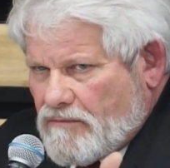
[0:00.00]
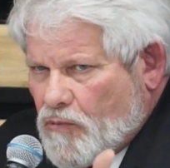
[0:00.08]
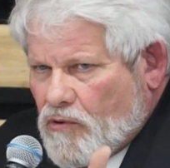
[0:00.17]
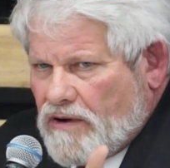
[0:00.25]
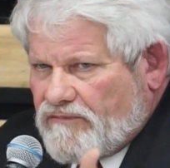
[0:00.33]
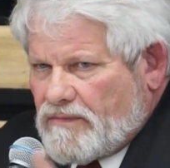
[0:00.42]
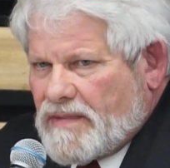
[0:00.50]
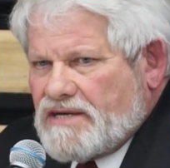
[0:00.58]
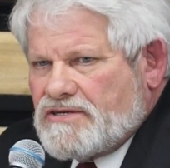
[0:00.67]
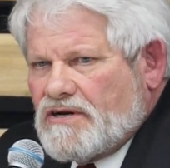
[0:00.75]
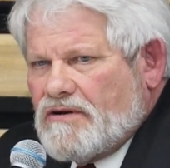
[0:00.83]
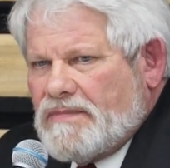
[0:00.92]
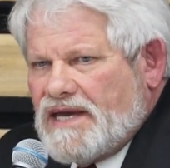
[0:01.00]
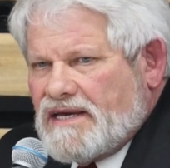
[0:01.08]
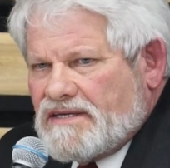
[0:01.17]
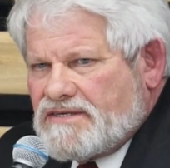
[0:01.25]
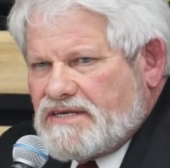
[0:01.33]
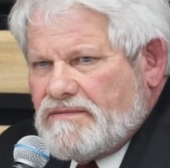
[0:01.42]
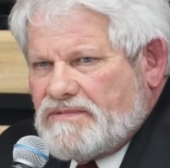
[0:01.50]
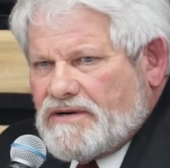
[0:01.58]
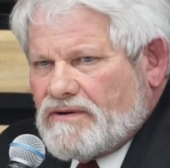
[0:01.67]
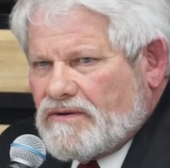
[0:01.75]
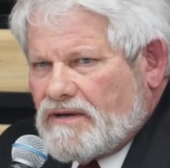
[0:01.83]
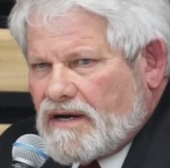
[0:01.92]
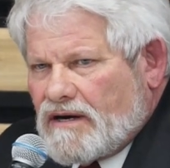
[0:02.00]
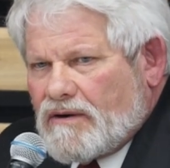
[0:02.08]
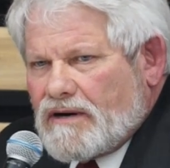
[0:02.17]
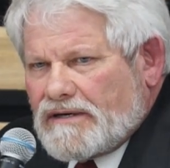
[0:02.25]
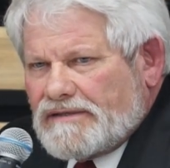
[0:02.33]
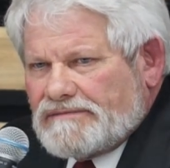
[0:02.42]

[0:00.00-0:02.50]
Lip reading: more information on me at steveterrell.org.